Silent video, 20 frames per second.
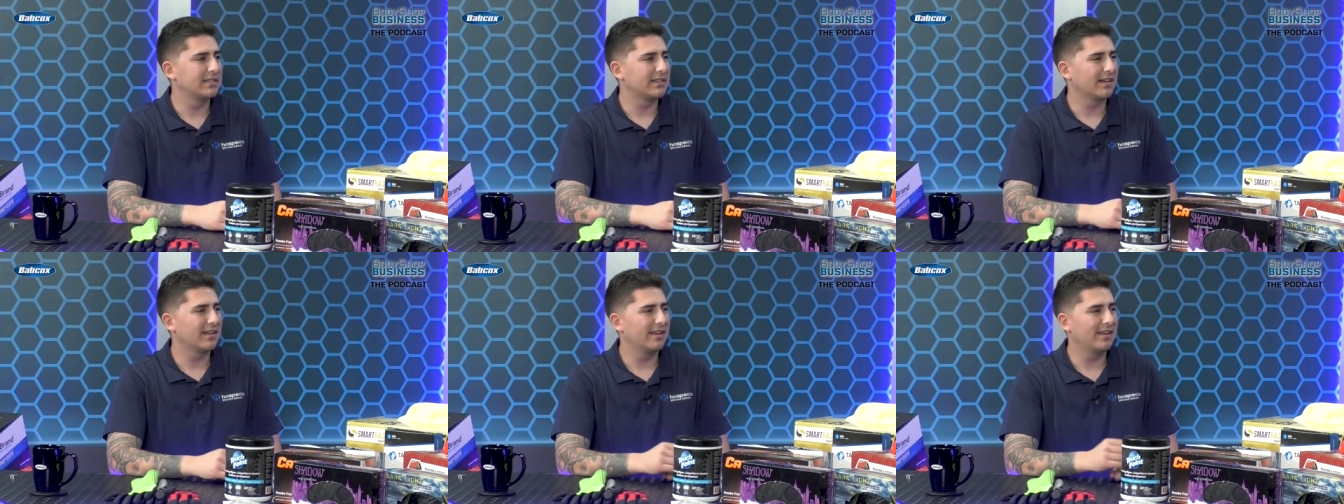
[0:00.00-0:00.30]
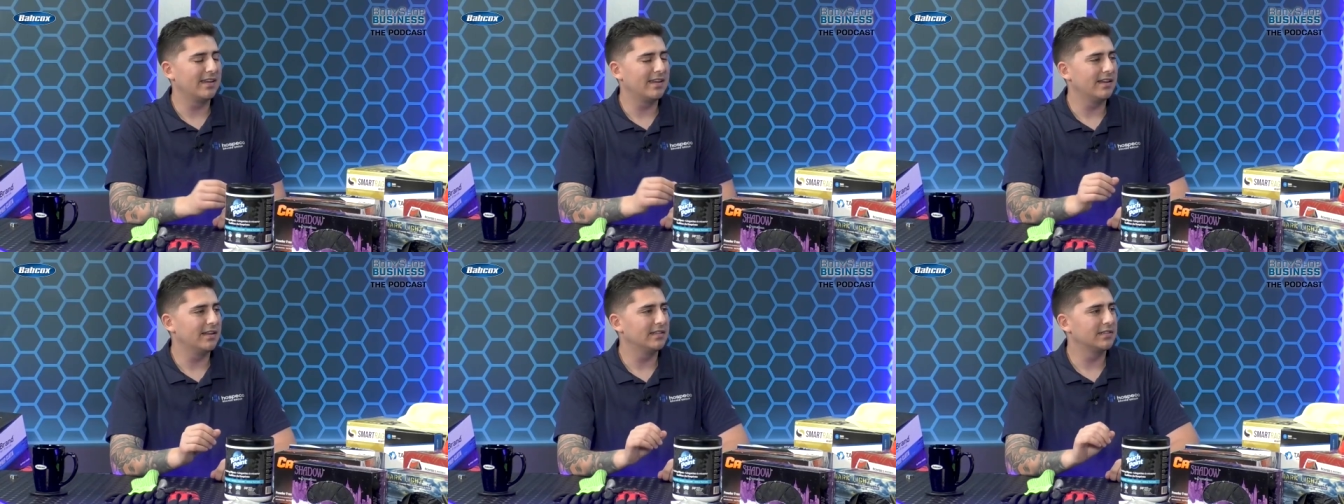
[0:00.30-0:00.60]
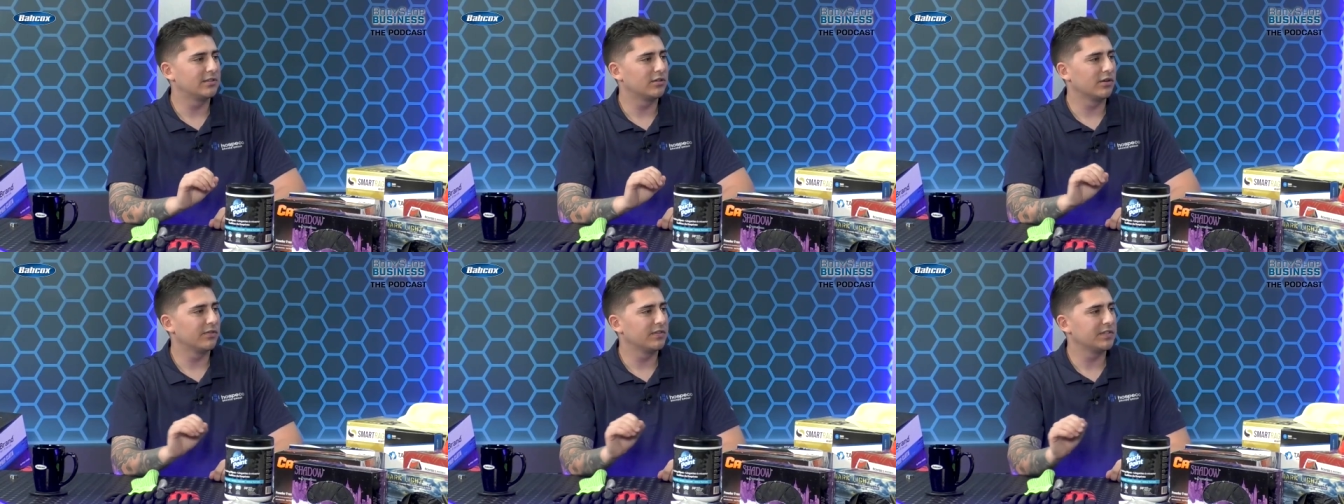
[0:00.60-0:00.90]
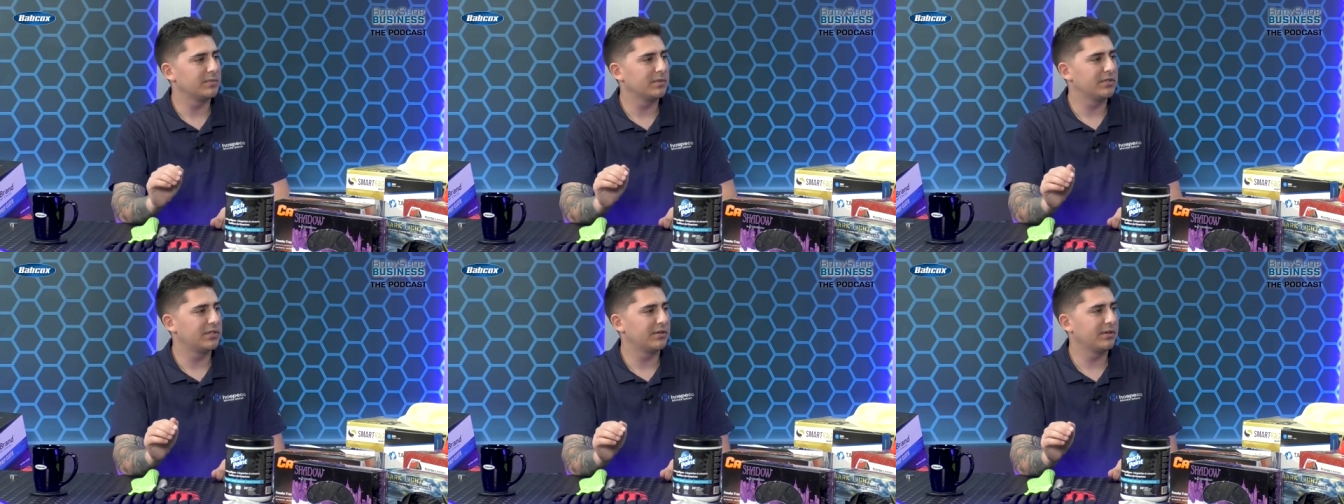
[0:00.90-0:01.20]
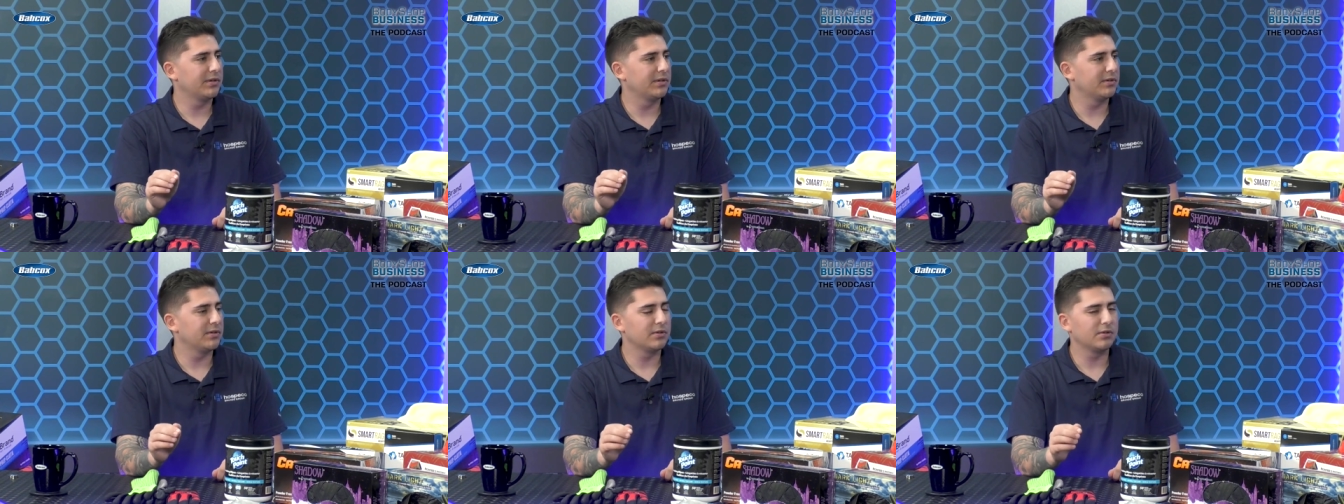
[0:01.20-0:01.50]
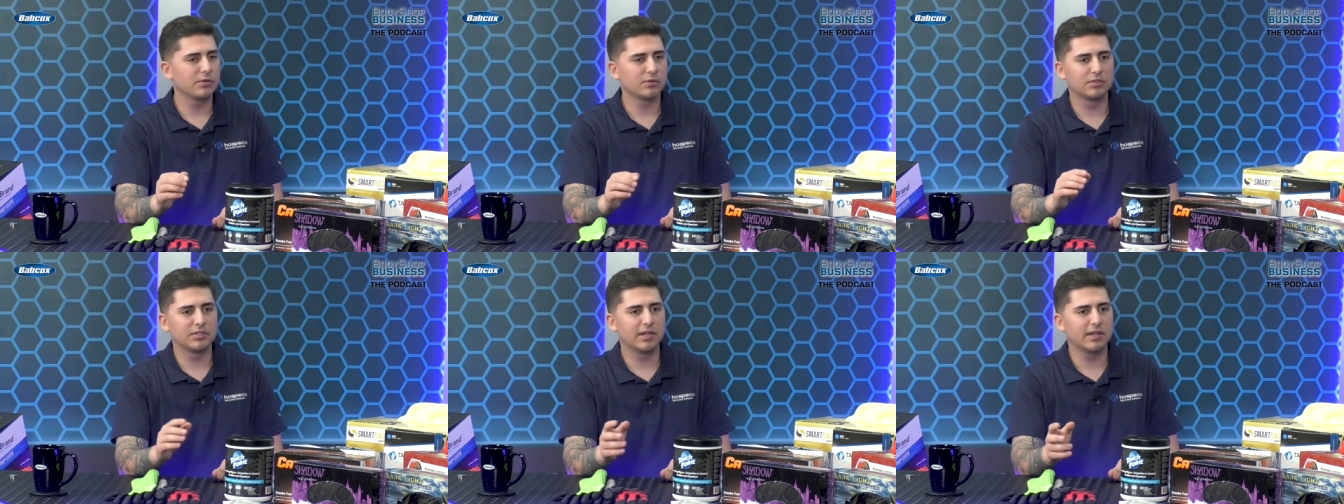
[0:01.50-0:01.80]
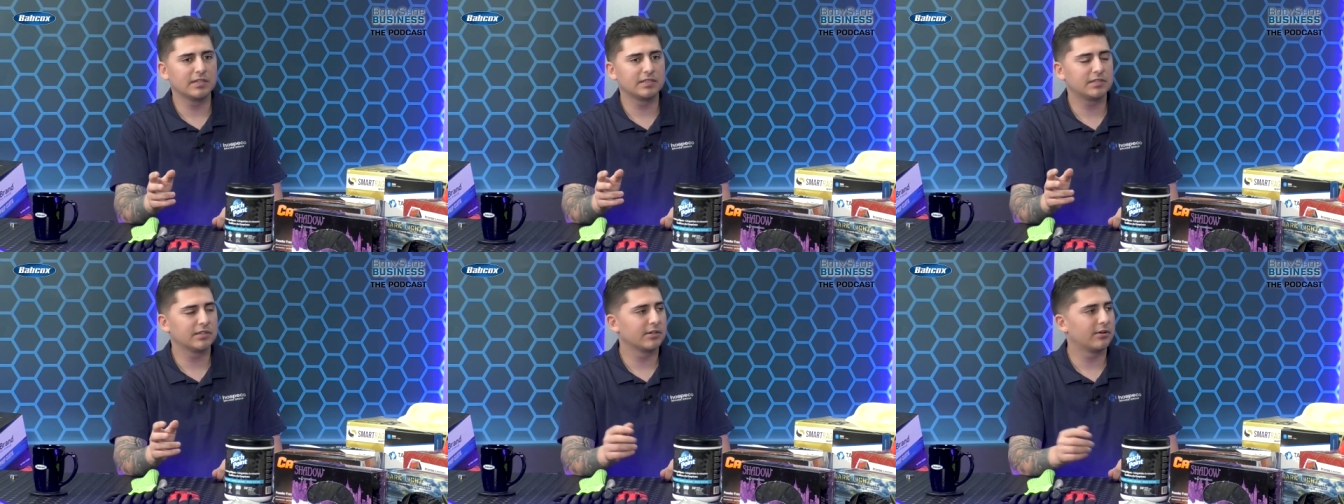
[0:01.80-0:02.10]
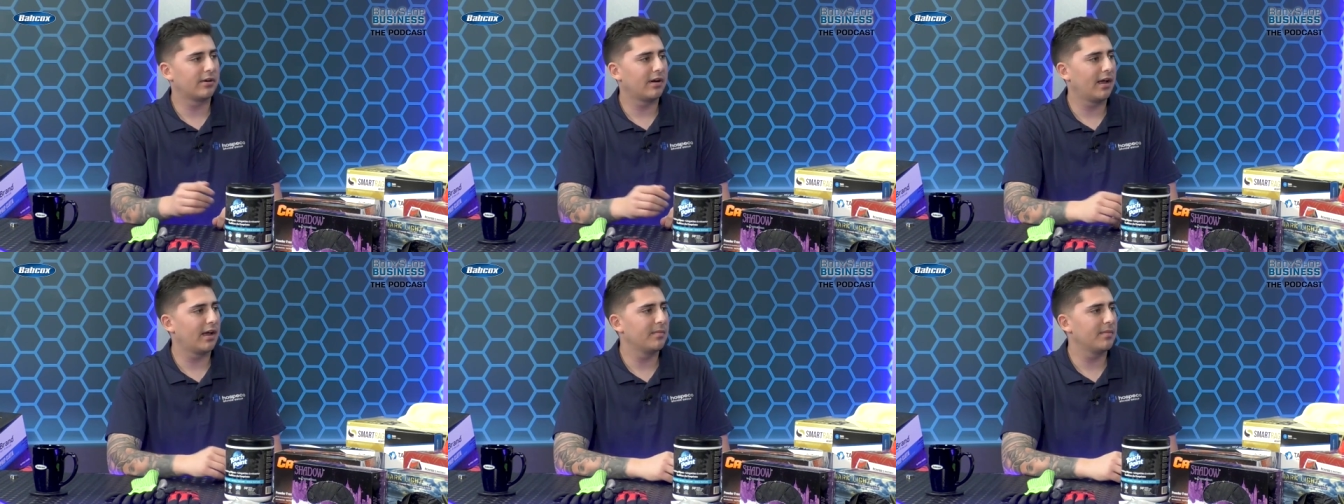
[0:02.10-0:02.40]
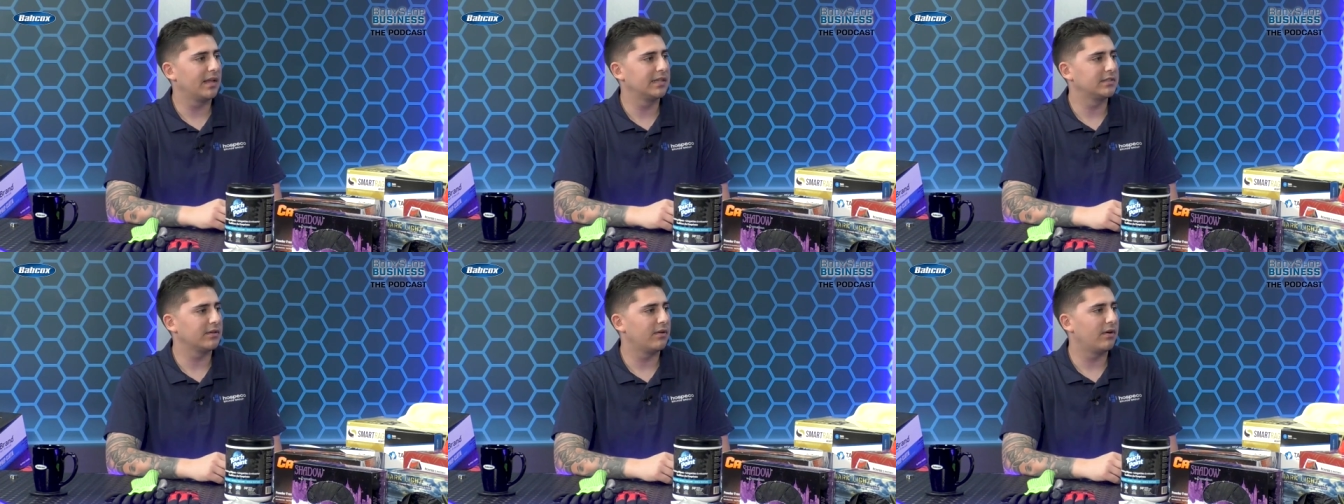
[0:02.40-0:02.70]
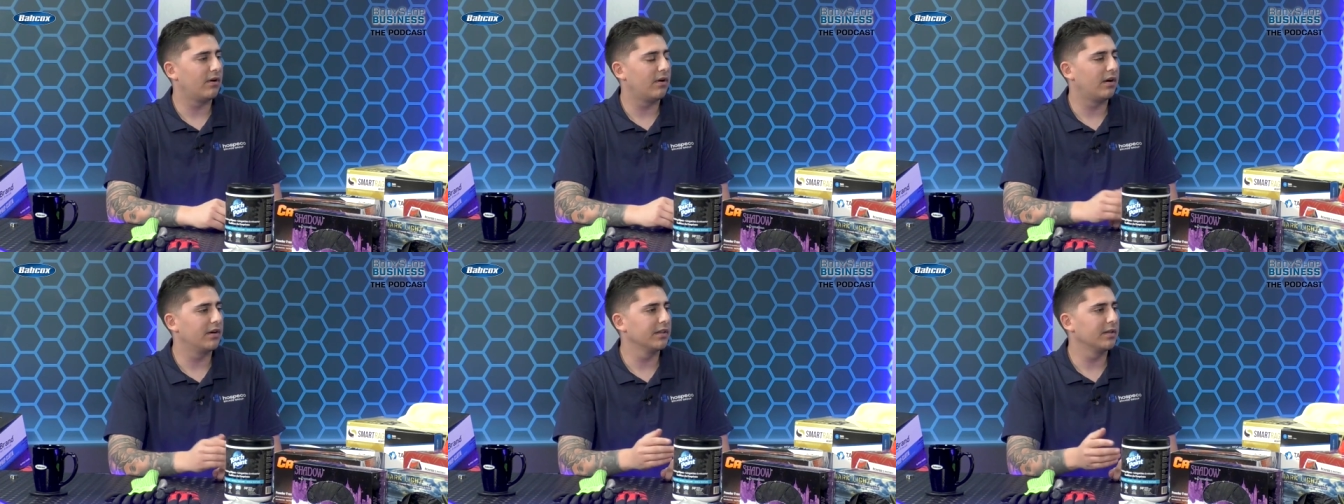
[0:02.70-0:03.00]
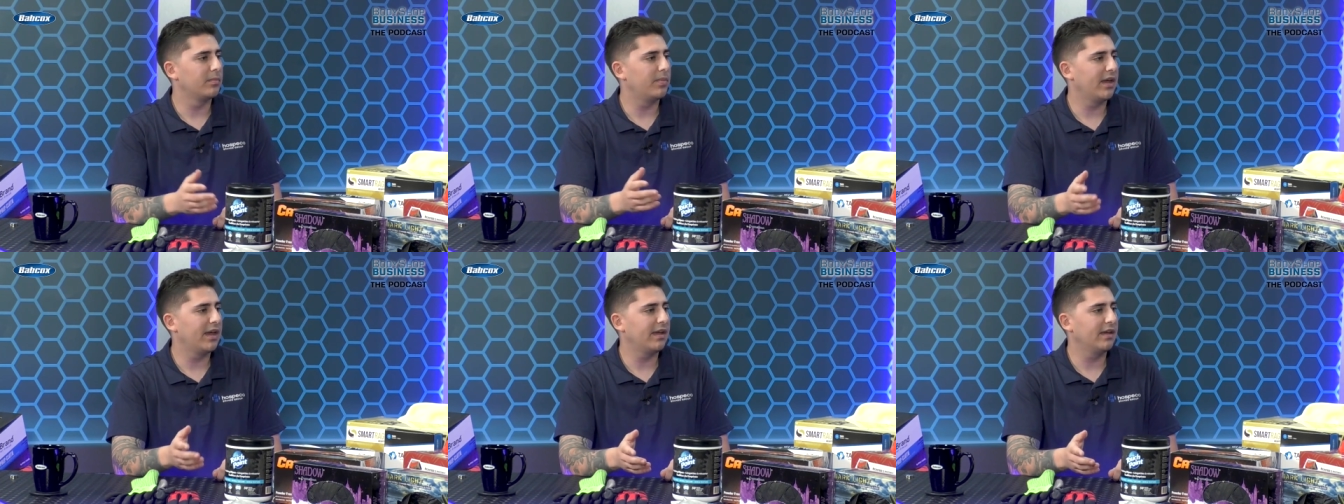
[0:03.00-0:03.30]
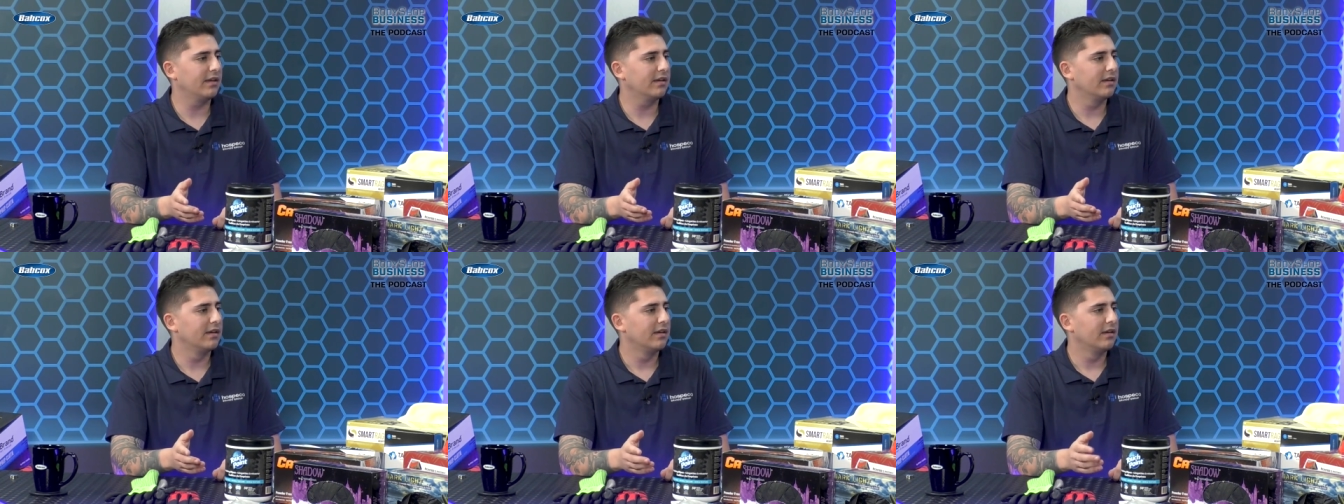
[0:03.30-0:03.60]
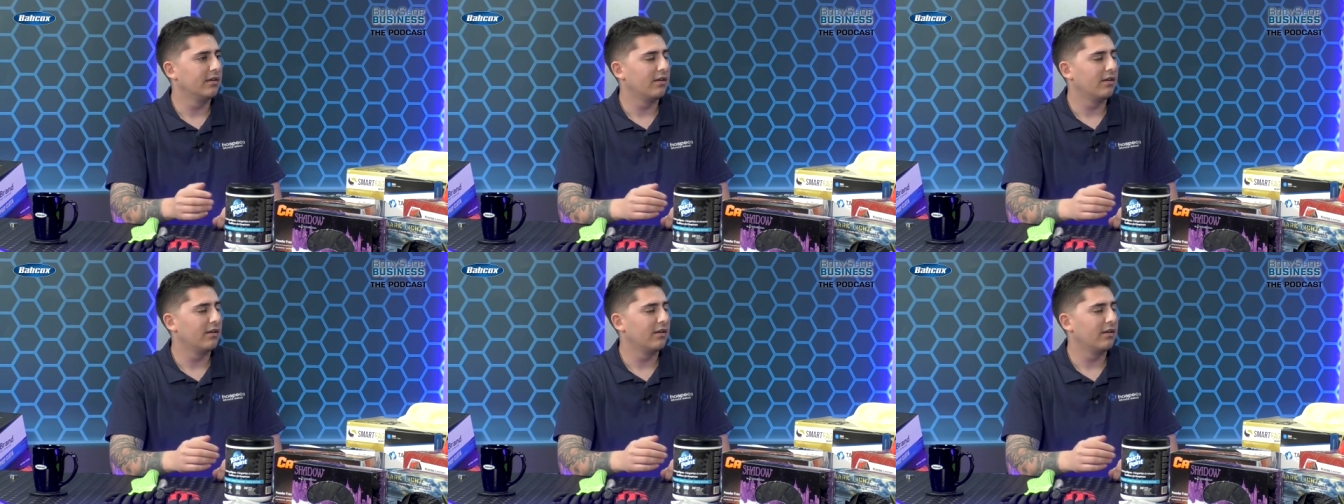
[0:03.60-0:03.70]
it's going to get any surface material with dust or grime that's on the paint